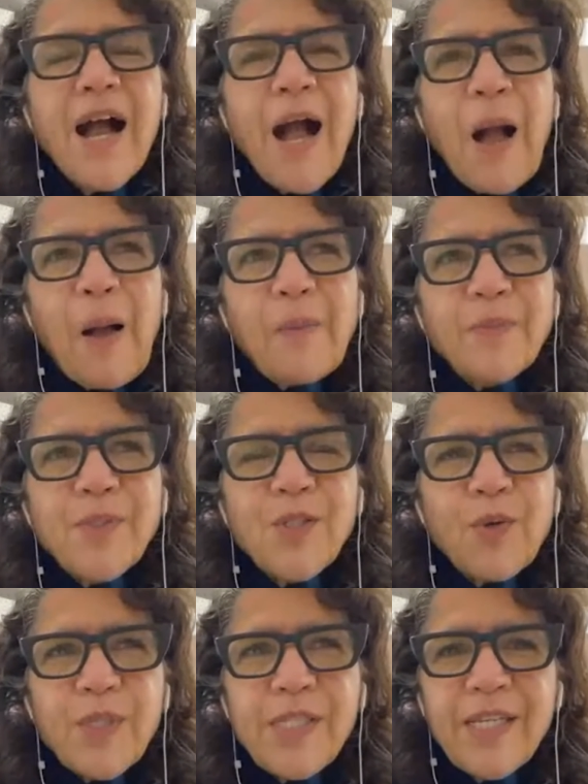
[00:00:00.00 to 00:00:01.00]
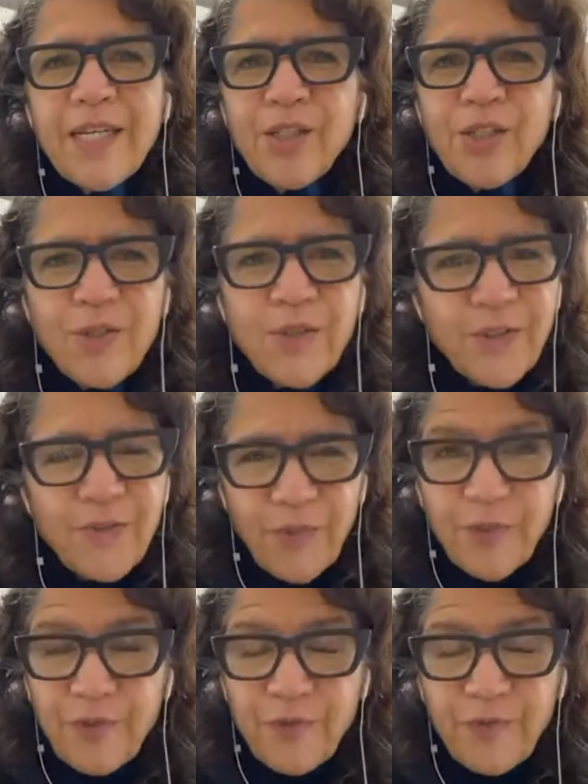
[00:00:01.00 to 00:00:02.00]
So stay tuned
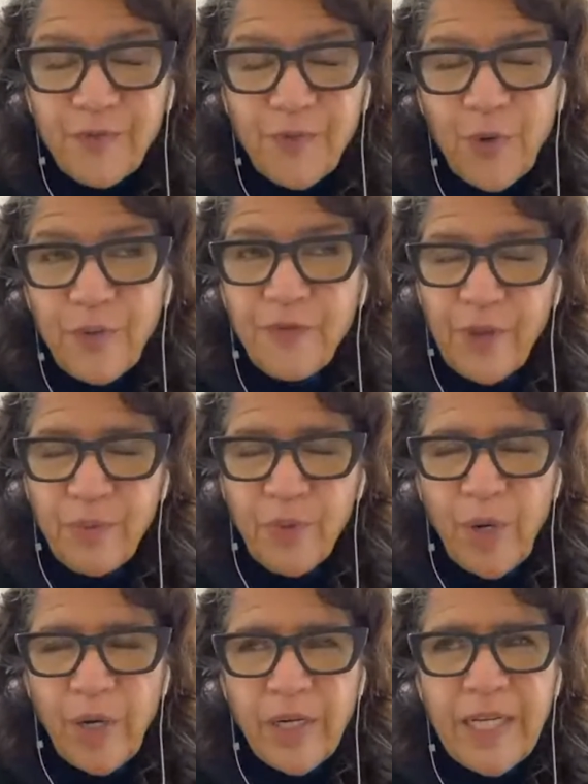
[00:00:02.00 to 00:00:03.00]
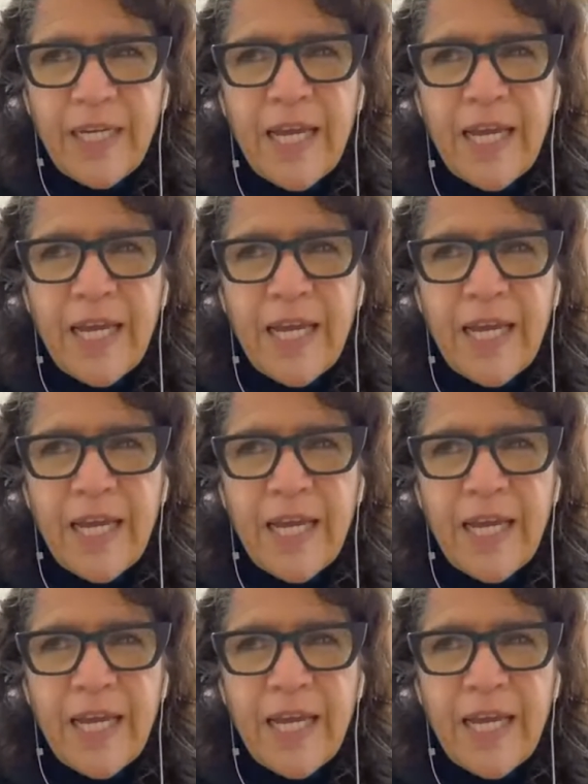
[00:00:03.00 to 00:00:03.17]
for February.